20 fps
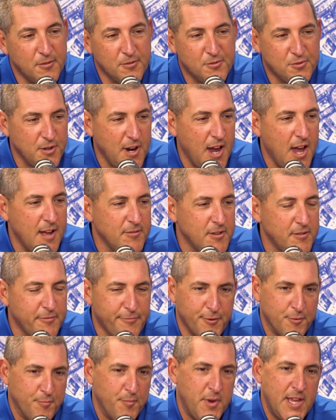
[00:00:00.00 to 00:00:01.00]
traveling
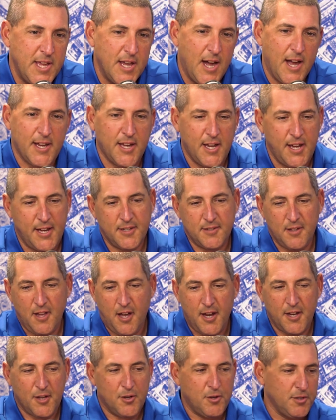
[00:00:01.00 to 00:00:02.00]
for me, I
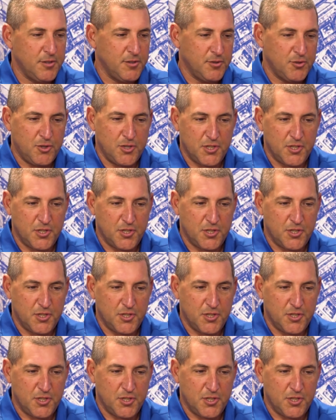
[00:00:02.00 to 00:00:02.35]
couldn't